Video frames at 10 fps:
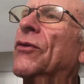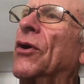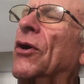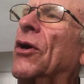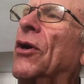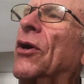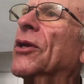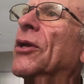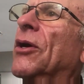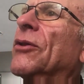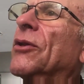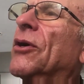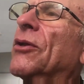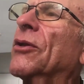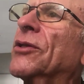on
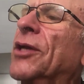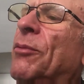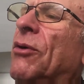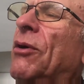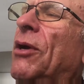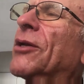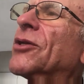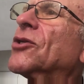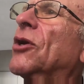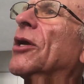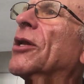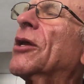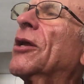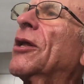the Democratic side,